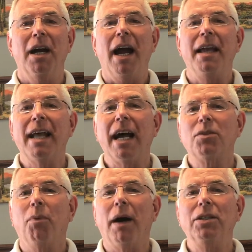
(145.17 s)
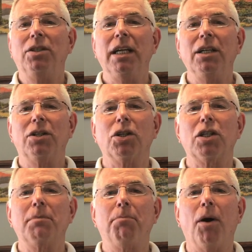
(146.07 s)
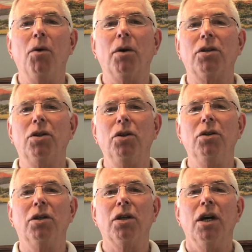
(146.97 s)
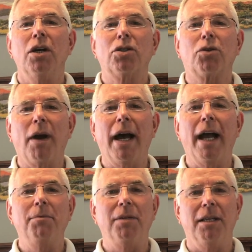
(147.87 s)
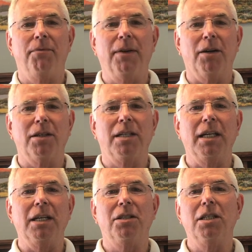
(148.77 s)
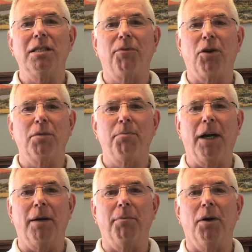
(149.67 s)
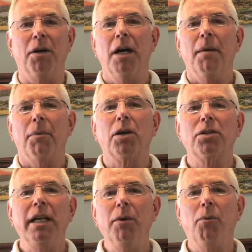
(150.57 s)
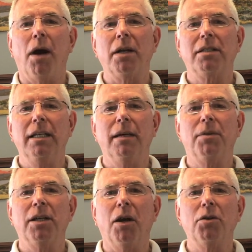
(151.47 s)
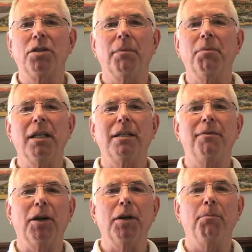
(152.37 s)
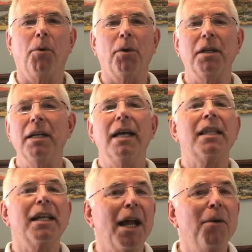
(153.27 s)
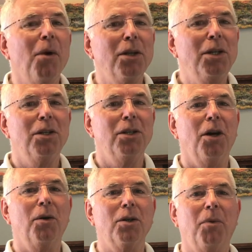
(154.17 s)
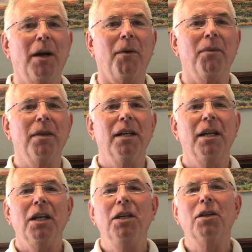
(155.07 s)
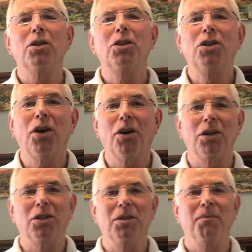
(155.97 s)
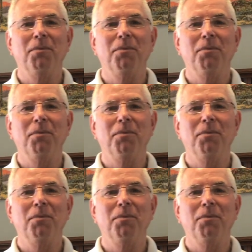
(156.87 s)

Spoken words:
And that's why Jesus spoke to the scribes and the Pharisees this first parable, because he wants them to know something that's very important that I want you to know as well. You know, the church,